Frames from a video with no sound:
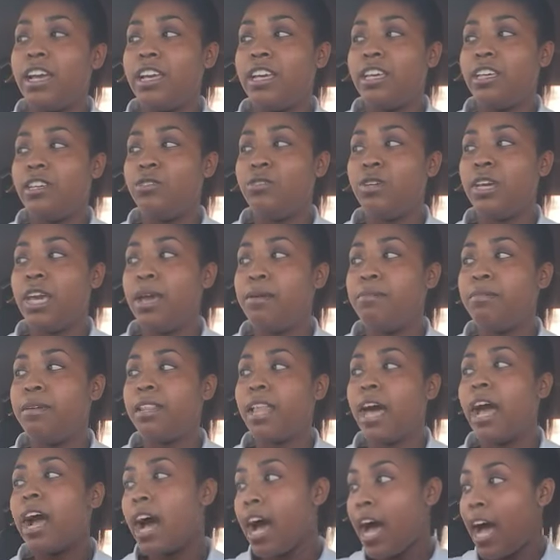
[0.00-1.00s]
you can't be
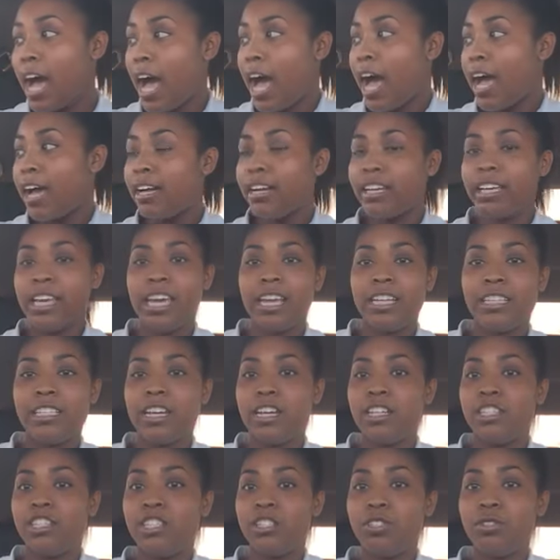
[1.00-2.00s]
like, can't
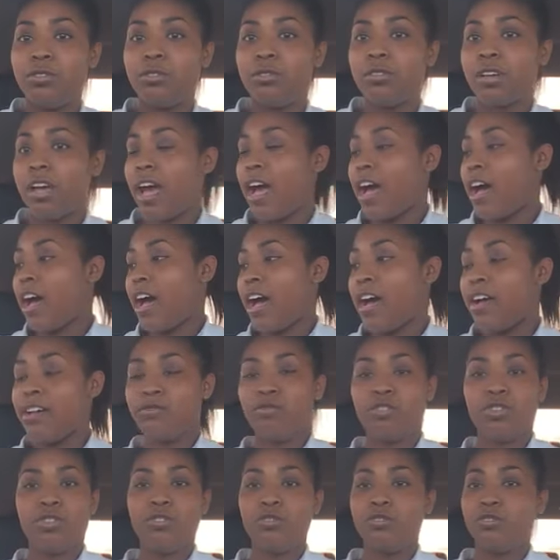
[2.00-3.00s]
touch you,
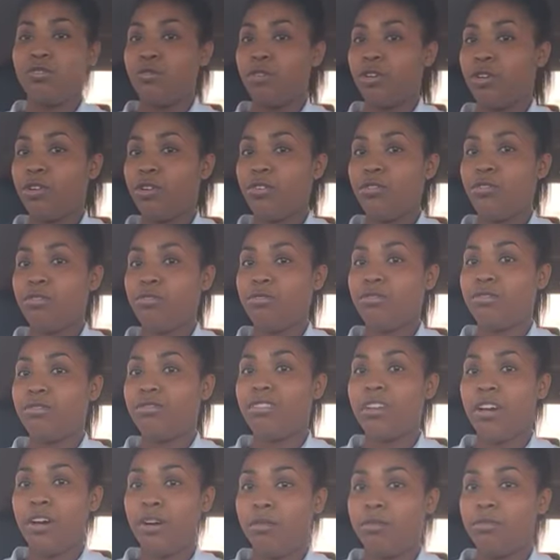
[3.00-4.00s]
recruit to recruit,
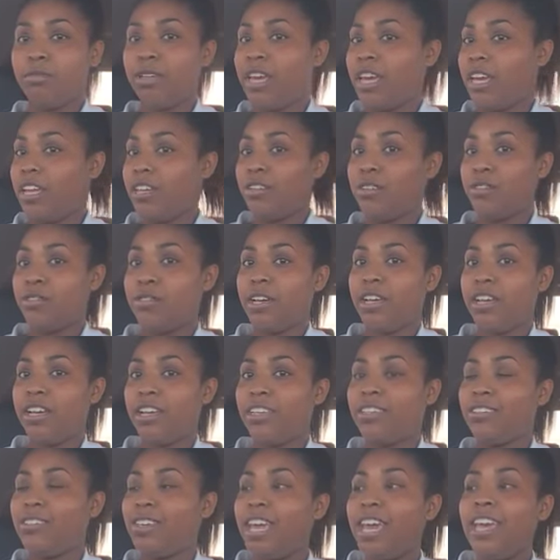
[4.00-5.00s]
nope, can't do it.
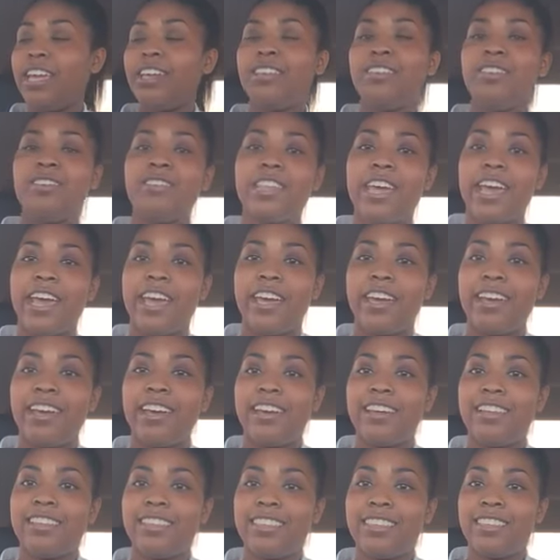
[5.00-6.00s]
You can't do that.
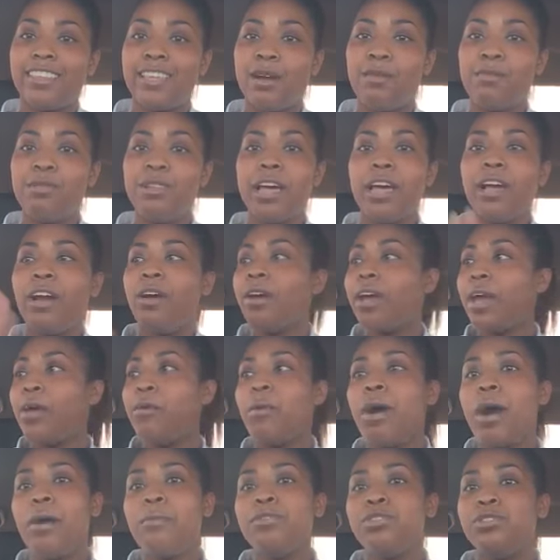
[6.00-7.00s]
They'll be like, okay,
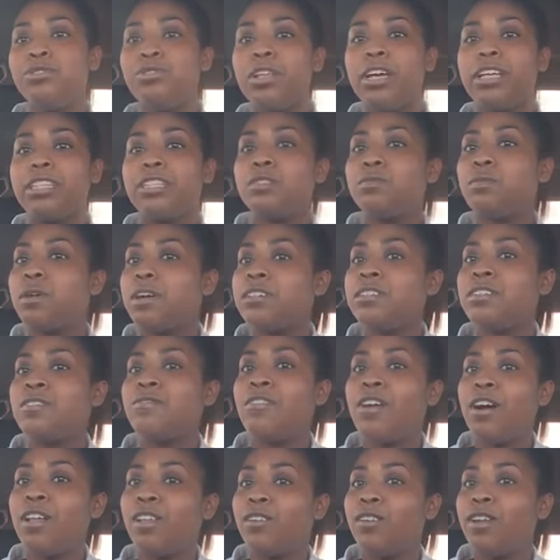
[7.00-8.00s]
why would you let this person
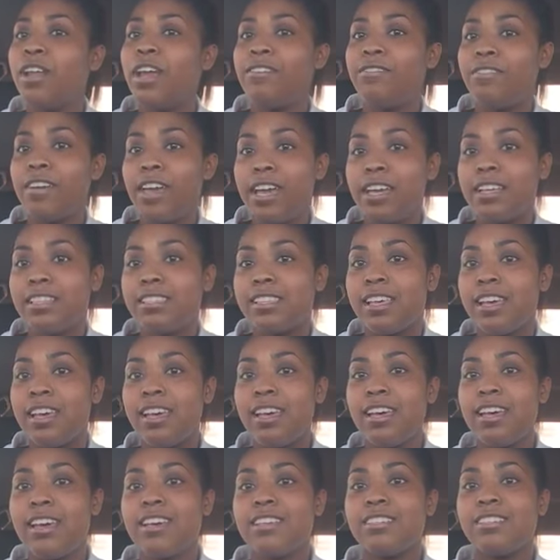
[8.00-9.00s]
fall on their face?
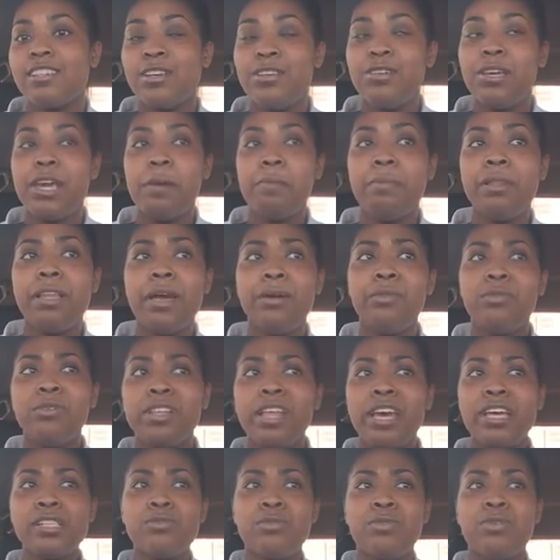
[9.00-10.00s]
So you can't be like, well,
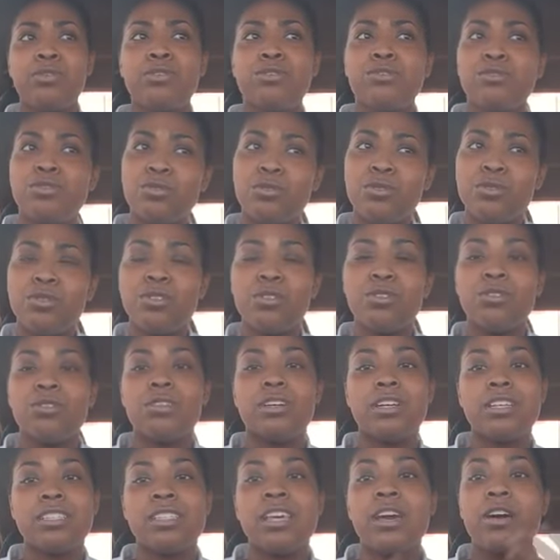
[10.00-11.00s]
that's recruit to recruit,
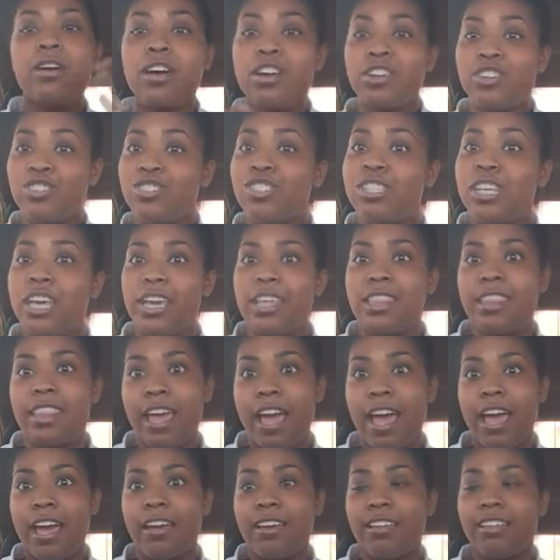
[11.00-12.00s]
because they'll understand
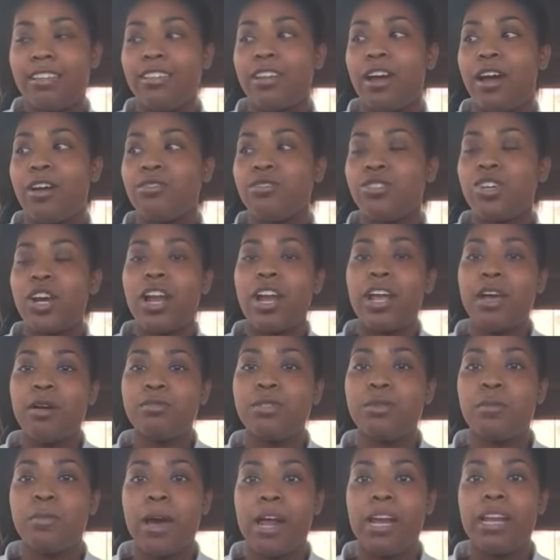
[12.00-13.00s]
that, trying to help
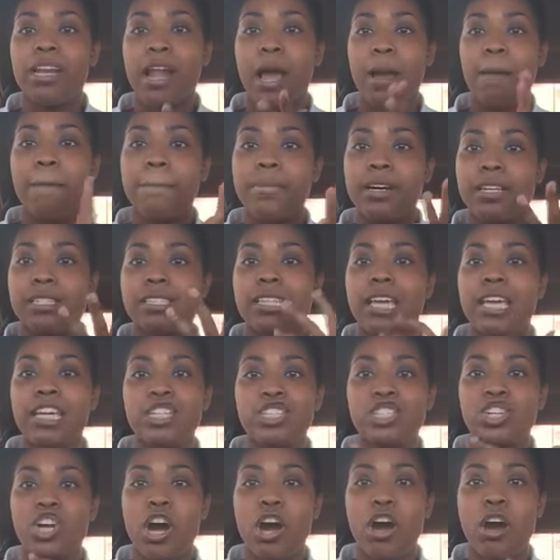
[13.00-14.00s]
somebody not bust their
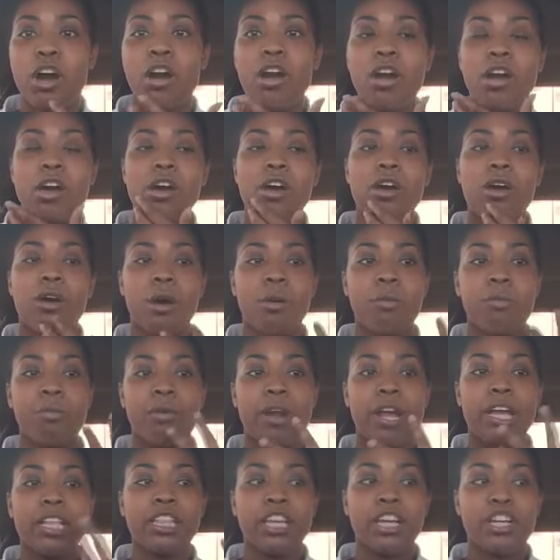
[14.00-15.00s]
jaw or
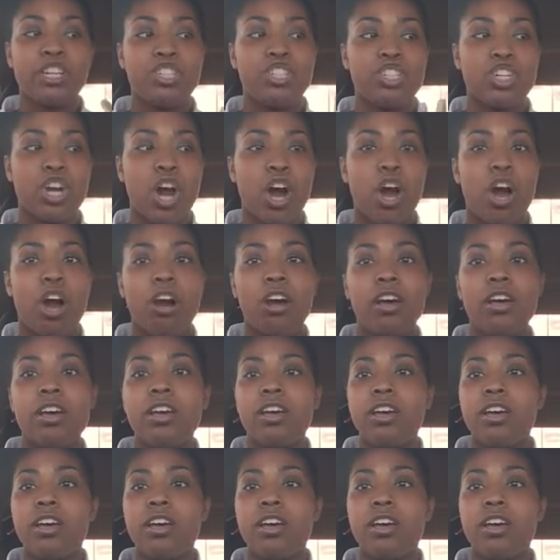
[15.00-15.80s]
break their jaw